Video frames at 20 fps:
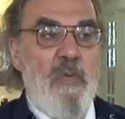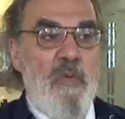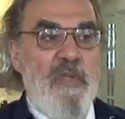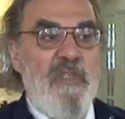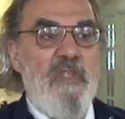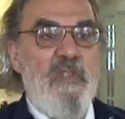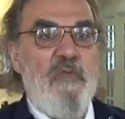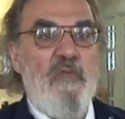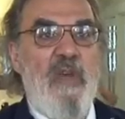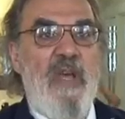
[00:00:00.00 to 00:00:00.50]
which
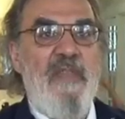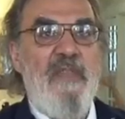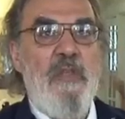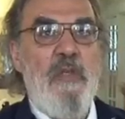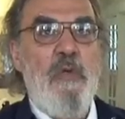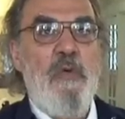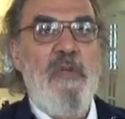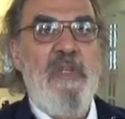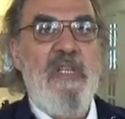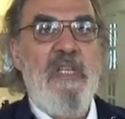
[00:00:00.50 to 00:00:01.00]
is rather
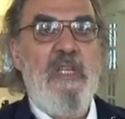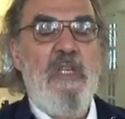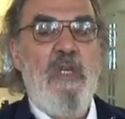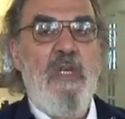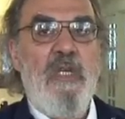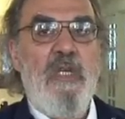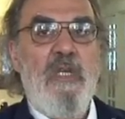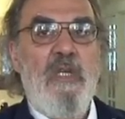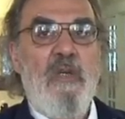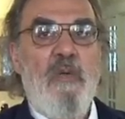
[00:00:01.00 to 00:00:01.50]
unique,
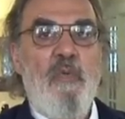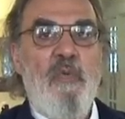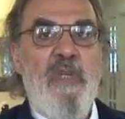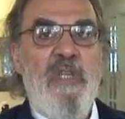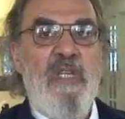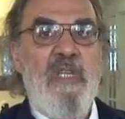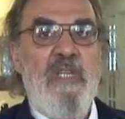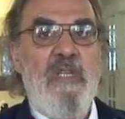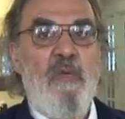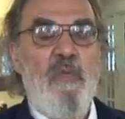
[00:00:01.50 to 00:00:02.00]

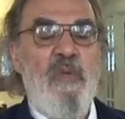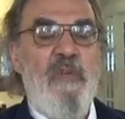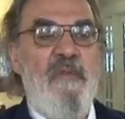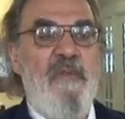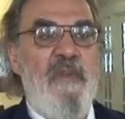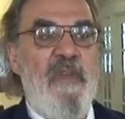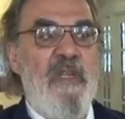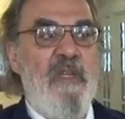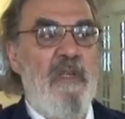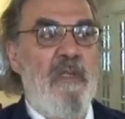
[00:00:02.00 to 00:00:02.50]
we, we
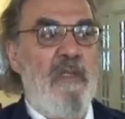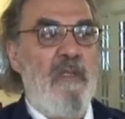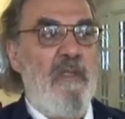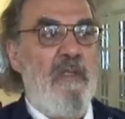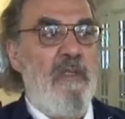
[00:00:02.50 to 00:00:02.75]
feel.